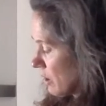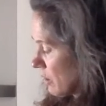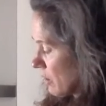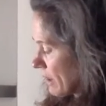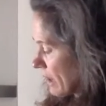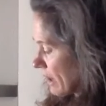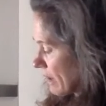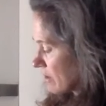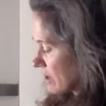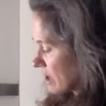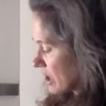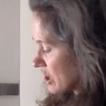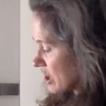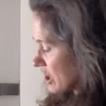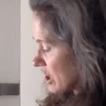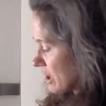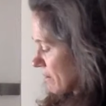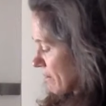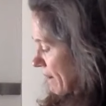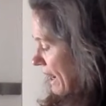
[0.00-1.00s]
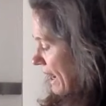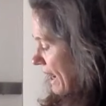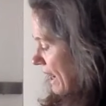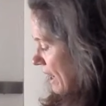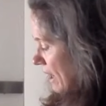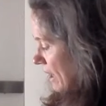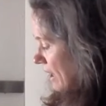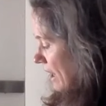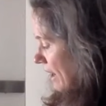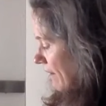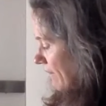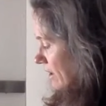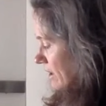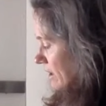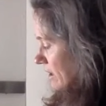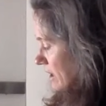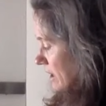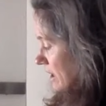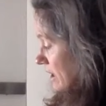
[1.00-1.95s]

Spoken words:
without touching the pan, obviously,